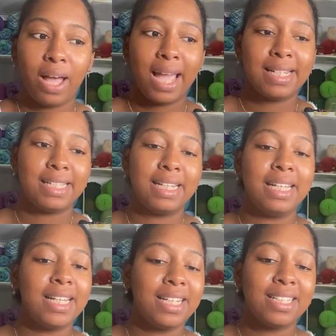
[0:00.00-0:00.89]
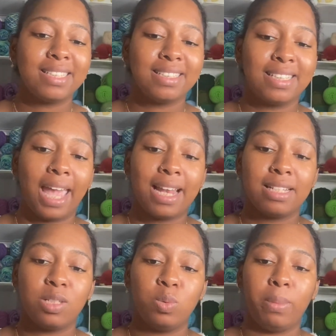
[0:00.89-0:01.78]
I didn't
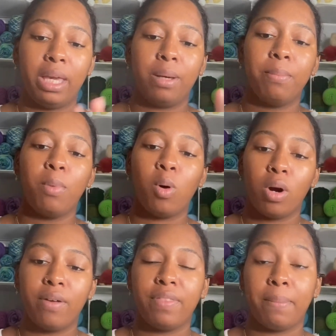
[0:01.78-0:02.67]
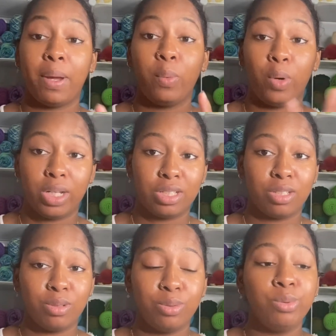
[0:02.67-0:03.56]
get to make more of them I want
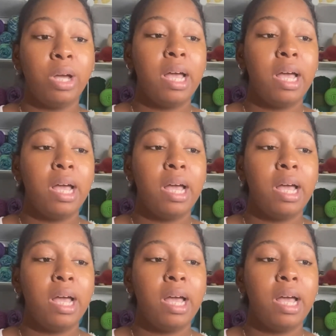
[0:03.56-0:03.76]
to.